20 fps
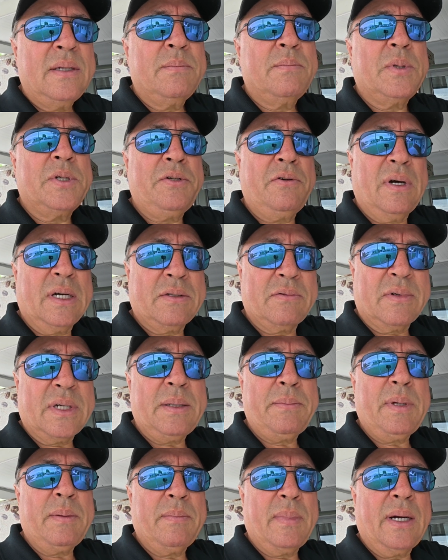But you have to
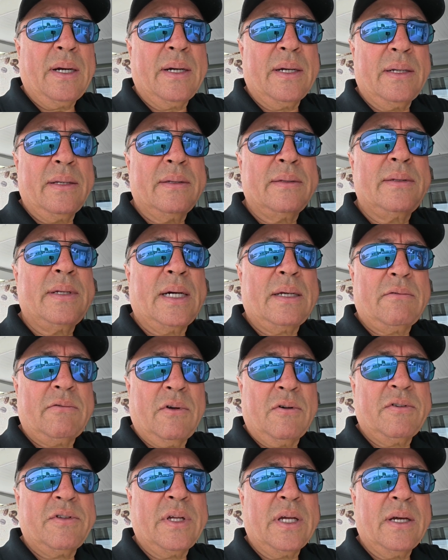keep in mind that
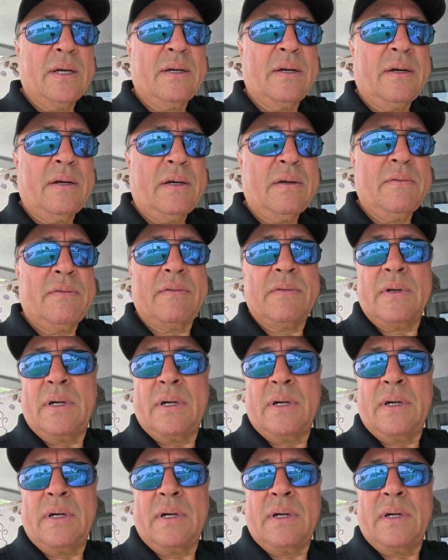roasting curve,